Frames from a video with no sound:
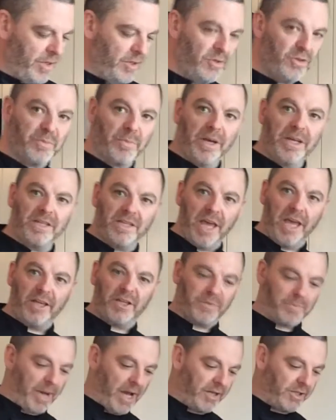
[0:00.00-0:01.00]
to use my cake
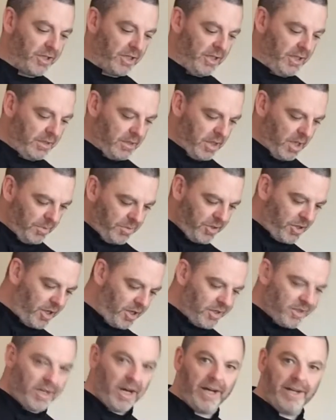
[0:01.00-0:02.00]
spatula and I'm just going
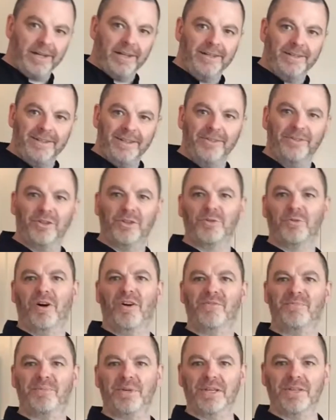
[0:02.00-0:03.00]
to cut it into
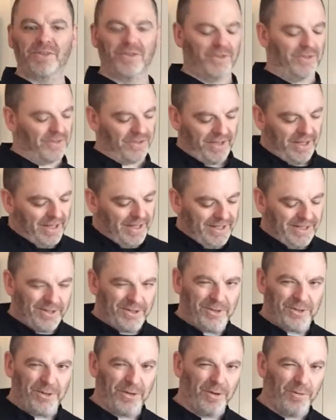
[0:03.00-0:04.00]
12 pieces.
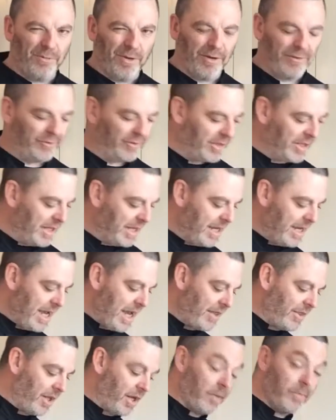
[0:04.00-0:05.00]
Just sort of roughly,
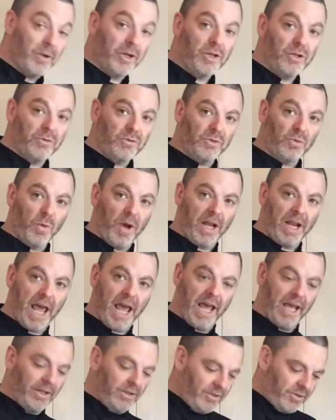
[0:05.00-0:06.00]
and then I'm going to use wet
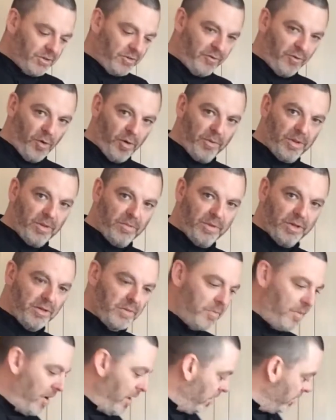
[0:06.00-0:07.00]
hands to form them into
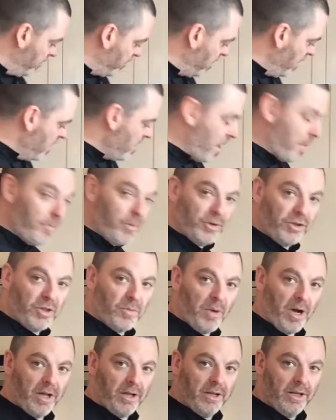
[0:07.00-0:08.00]
balls and put them
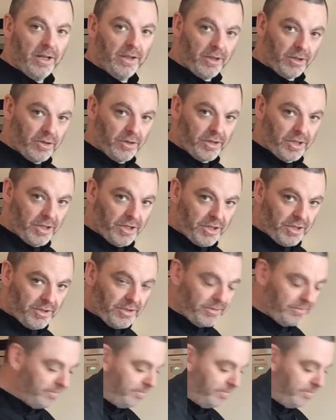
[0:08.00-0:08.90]
on the cookie sheets.